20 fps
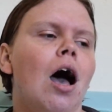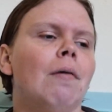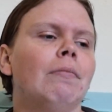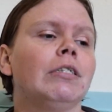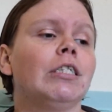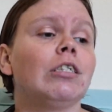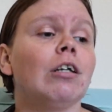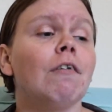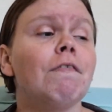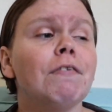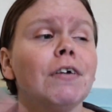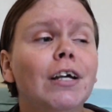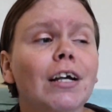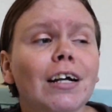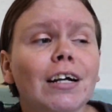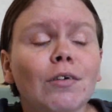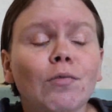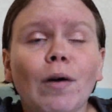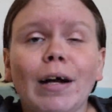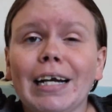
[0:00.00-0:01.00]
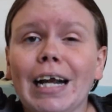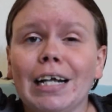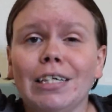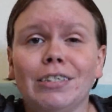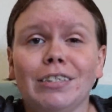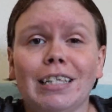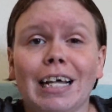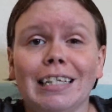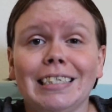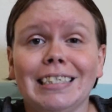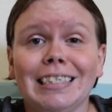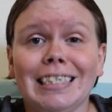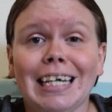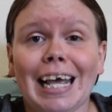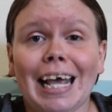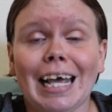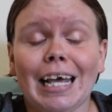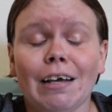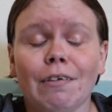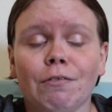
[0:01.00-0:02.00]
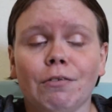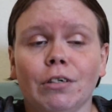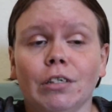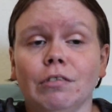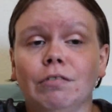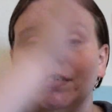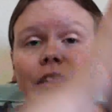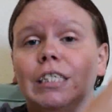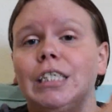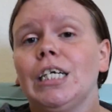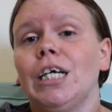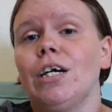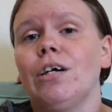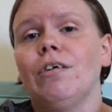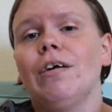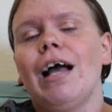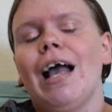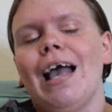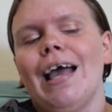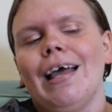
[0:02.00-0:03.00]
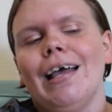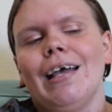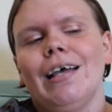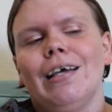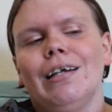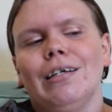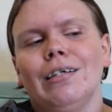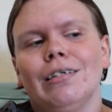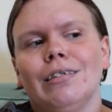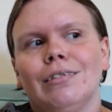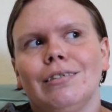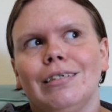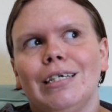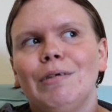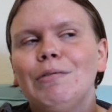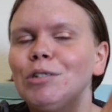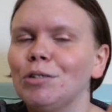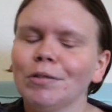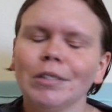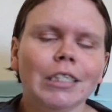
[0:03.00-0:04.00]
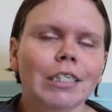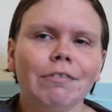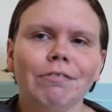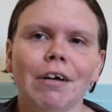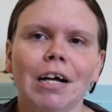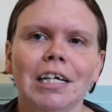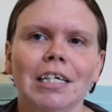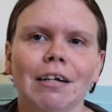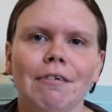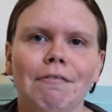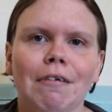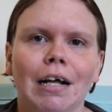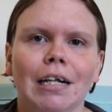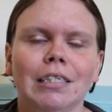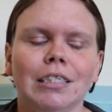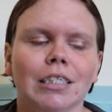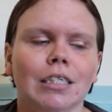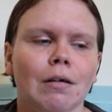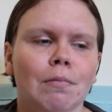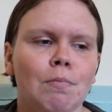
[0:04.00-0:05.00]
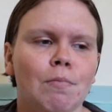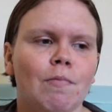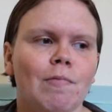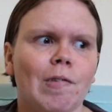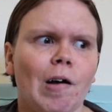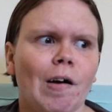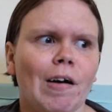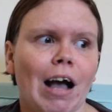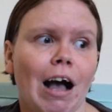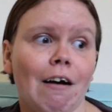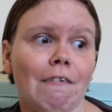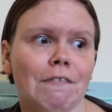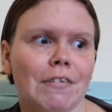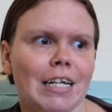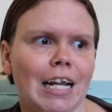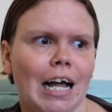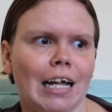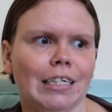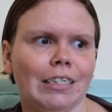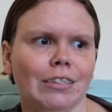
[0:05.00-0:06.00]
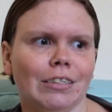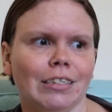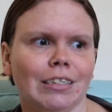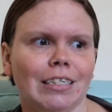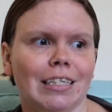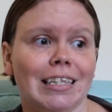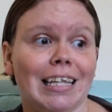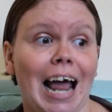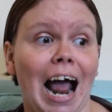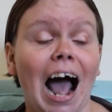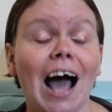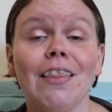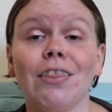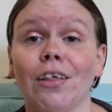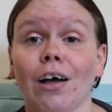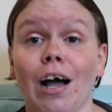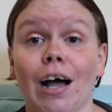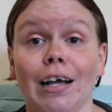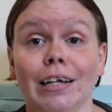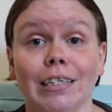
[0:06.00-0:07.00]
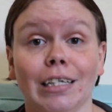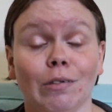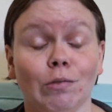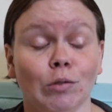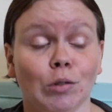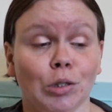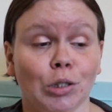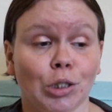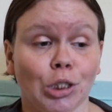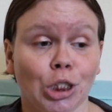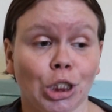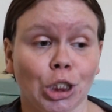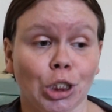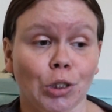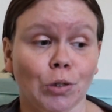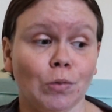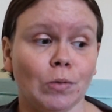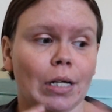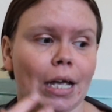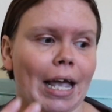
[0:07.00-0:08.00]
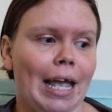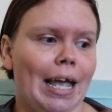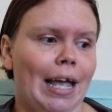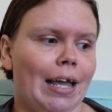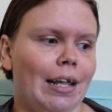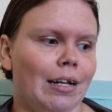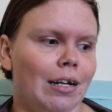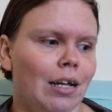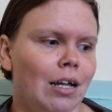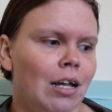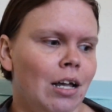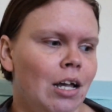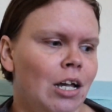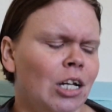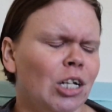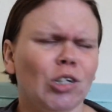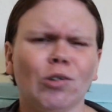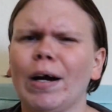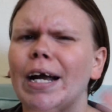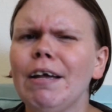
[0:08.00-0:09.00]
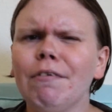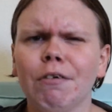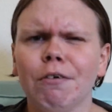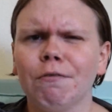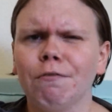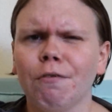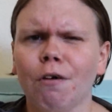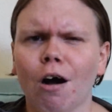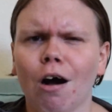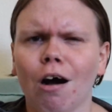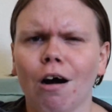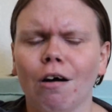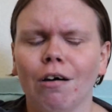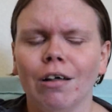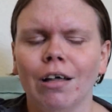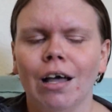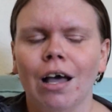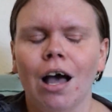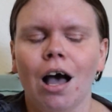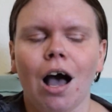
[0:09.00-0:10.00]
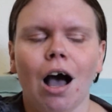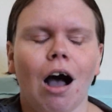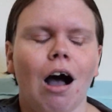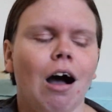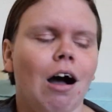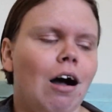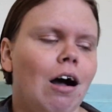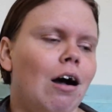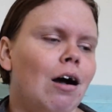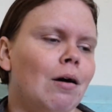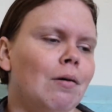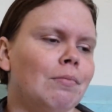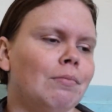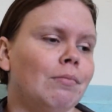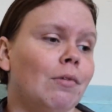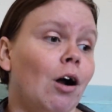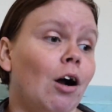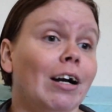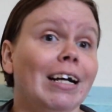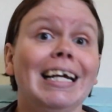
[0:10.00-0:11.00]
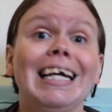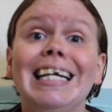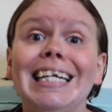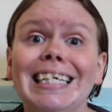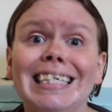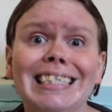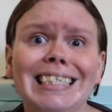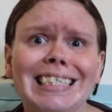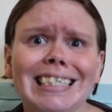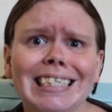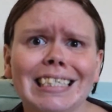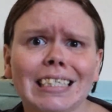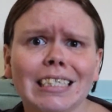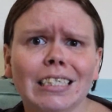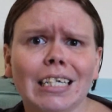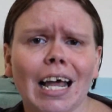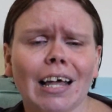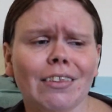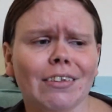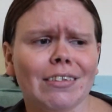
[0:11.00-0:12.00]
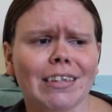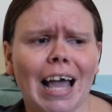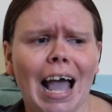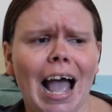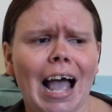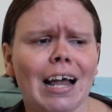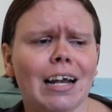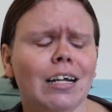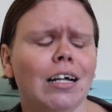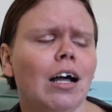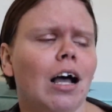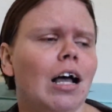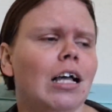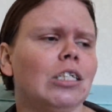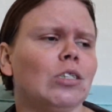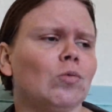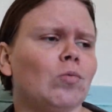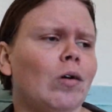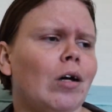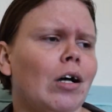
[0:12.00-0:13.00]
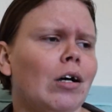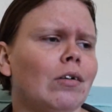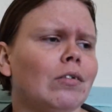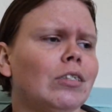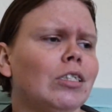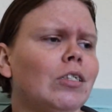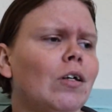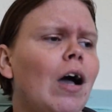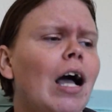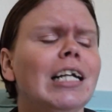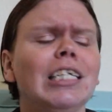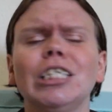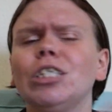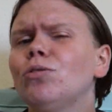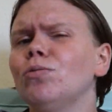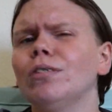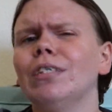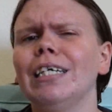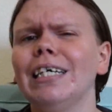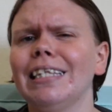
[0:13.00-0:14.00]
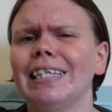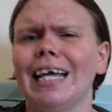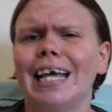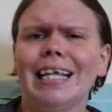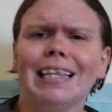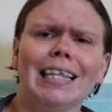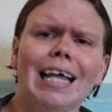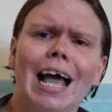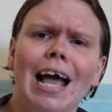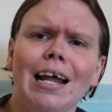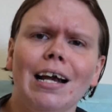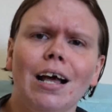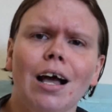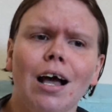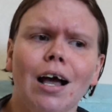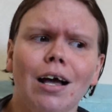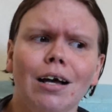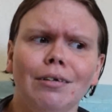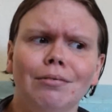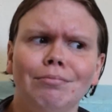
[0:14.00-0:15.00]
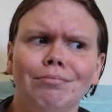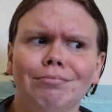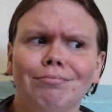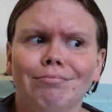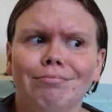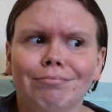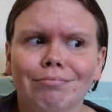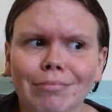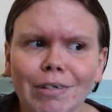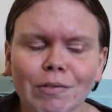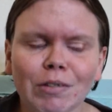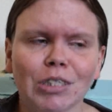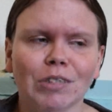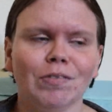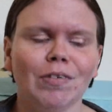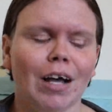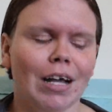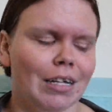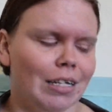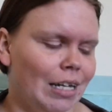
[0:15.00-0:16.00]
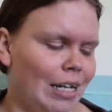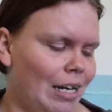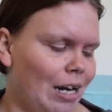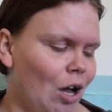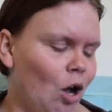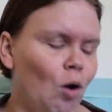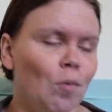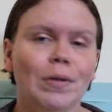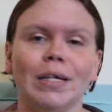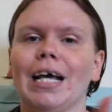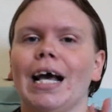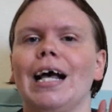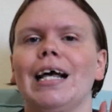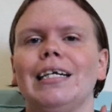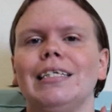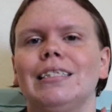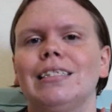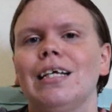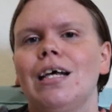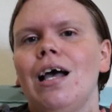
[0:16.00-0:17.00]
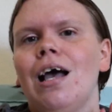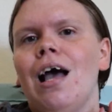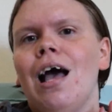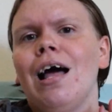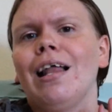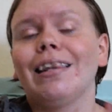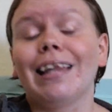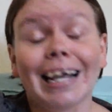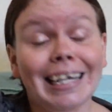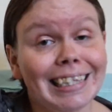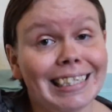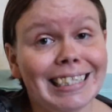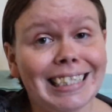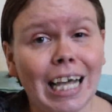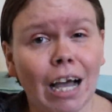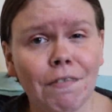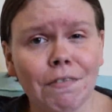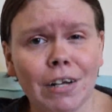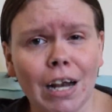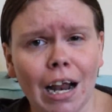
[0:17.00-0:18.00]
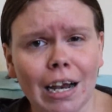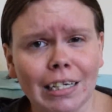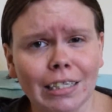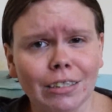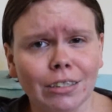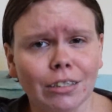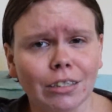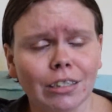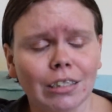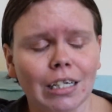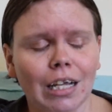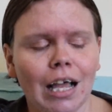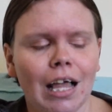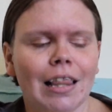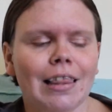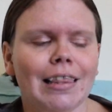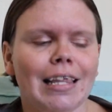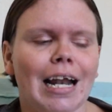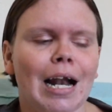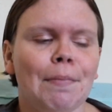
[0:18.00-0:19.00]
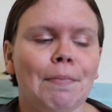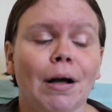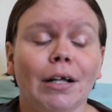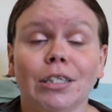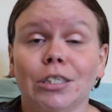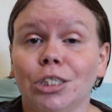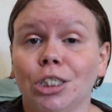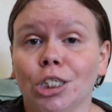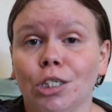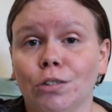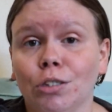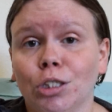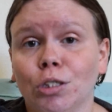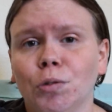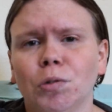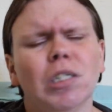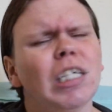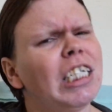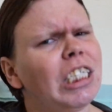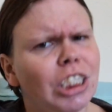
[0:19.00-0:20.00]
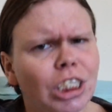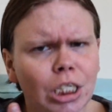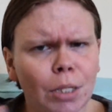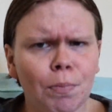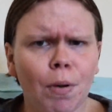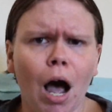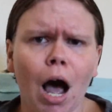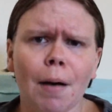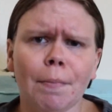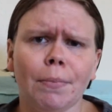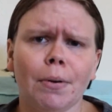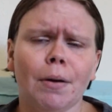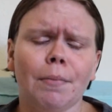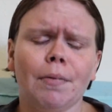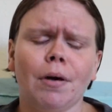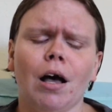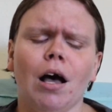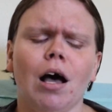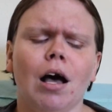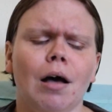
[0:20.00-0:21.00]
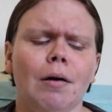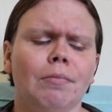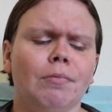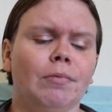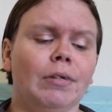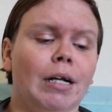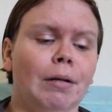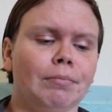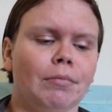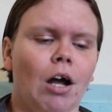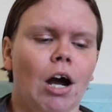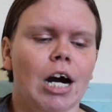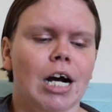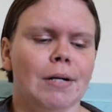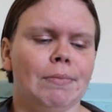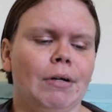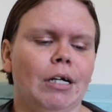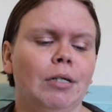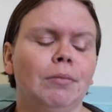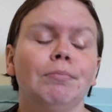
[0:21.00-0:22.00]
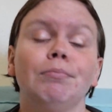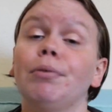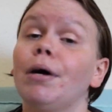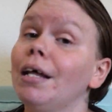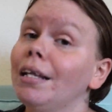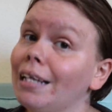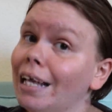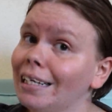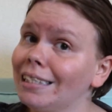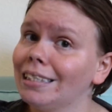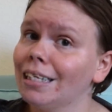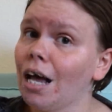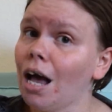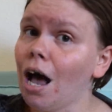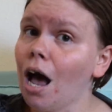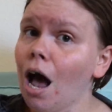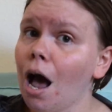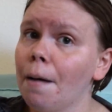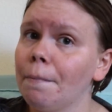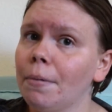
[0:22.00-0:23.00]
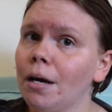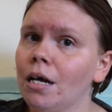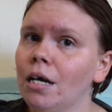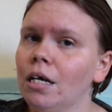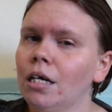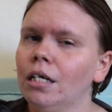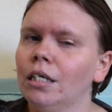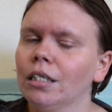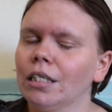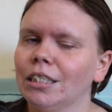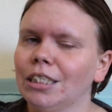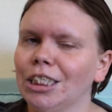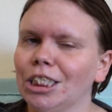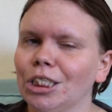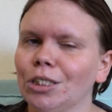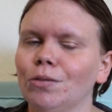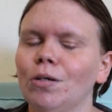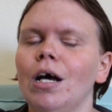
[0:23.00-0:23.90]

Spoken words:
So I figured why not do that today for a video, and it was really fun to find some fall outfit ideals that I thought that was cute and great for fall, or any season after that as well. So I just really think that it was fun, and I hope you guys like these outfit ideals that I'm about to show you. It should pop up when I'm talking about them, but let's continue.